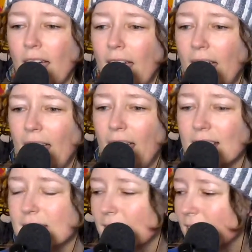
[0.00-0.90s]

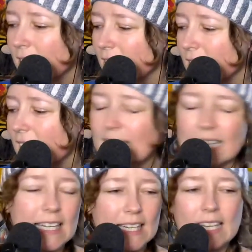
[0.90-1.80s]
and he
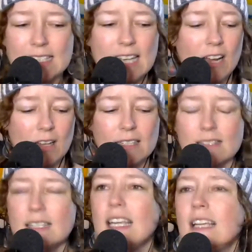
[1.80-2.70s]
didn't get down on his
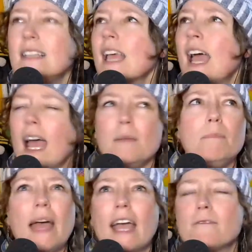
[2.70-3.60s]
knees and
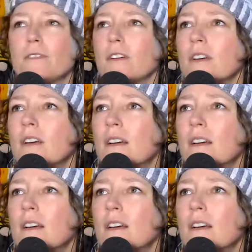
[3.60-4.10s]
beg for